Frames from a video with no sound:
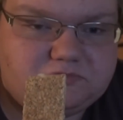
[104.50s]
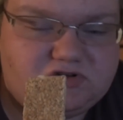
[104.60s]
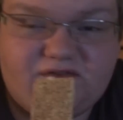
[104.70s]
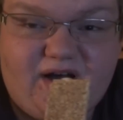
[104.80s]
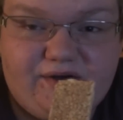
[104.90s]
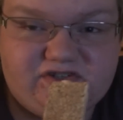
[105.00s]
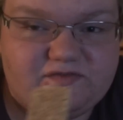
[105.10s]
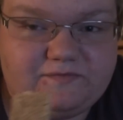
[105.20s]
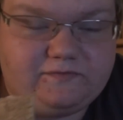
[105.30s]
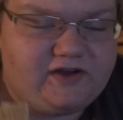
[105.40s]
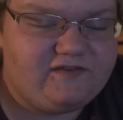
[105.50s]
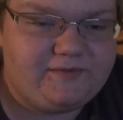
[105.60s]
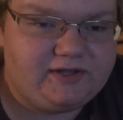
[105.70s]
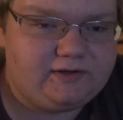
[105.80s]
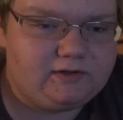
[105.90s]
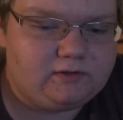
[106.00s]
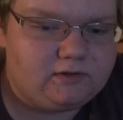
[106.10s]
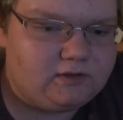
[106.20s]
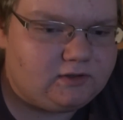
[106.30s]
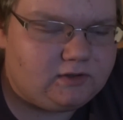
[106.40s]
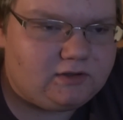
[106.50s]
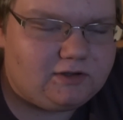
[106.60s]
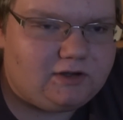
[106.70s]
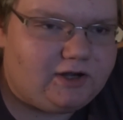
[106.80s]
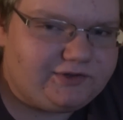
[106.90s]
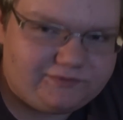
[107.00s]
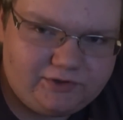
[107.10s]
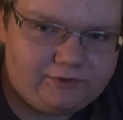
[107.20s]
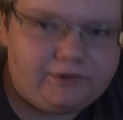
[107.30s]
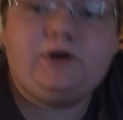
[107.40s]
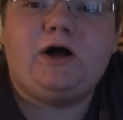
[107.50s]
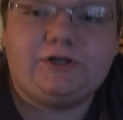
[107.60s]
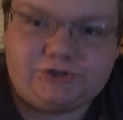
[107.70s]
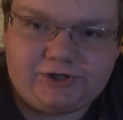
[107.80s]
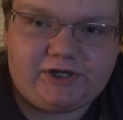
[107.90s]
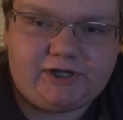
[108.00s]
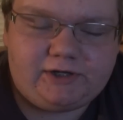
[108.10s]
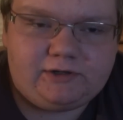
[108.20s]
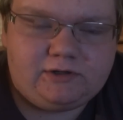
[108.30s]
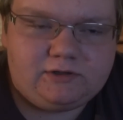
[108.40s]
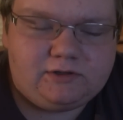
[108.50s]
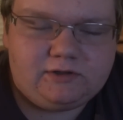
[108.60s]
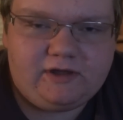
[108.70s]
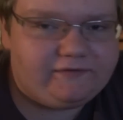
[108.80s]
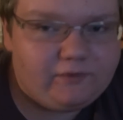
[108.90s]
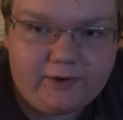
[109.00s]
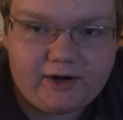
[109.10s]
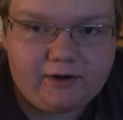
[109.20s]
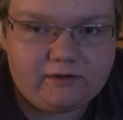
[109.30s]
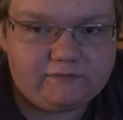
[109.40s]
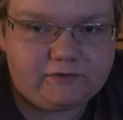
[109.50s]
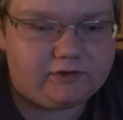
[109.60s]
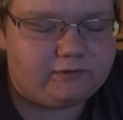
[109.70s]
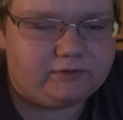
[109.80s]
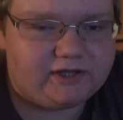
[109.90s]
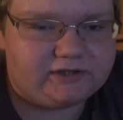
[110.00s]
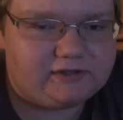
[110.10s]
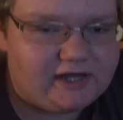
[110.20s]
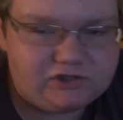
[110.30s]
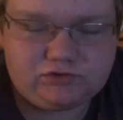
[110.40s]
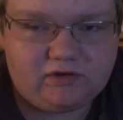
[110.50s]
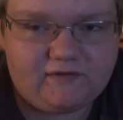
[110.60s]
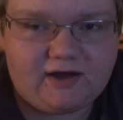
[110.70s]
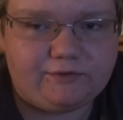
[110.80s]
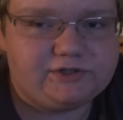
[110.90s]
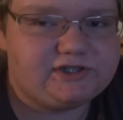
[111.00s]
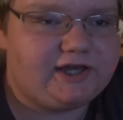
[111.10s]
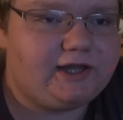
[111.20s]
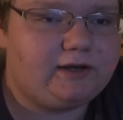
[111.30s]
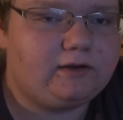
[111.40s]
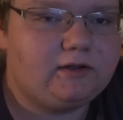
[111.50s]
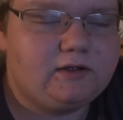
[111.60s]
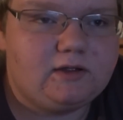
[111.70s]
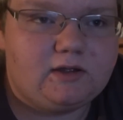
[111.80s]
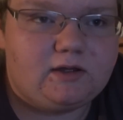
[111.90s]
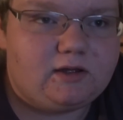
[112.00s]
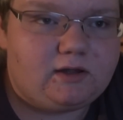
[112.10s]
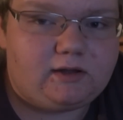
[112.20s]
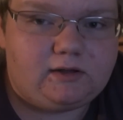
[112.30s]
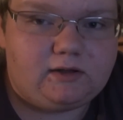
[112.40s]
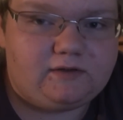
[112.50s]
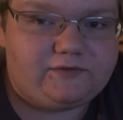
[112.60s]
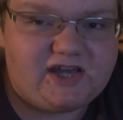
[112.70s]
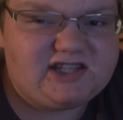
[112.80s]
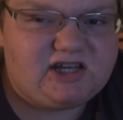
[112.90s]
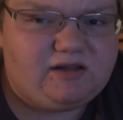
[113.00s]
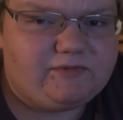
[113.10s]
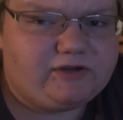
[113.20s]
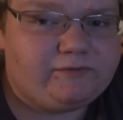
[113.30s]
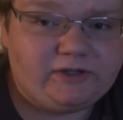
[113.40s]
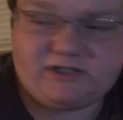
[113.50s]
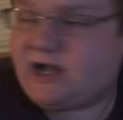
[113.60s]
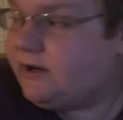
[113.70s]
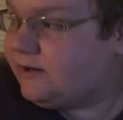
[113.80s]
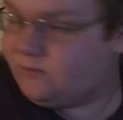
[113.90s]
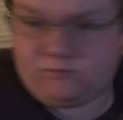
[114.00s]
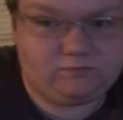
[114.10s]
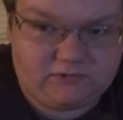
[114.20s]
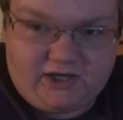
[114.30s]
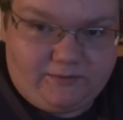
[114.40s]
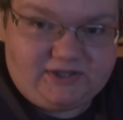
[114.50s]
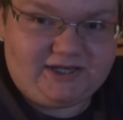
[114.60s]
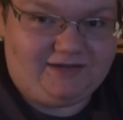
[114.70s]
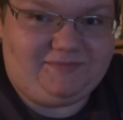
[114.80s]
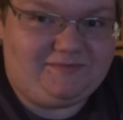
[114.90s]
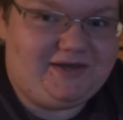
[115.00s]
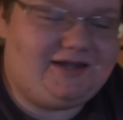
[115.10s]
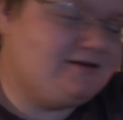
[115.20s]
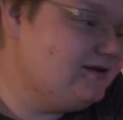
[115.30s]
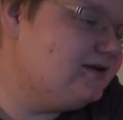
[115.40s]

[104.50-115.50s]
12 hours. I've, I've been on the road, on the train, everywhere for like the last 12 hours, and you can't tell I'm like really tired and I'm, I i can not wait to get in my bed.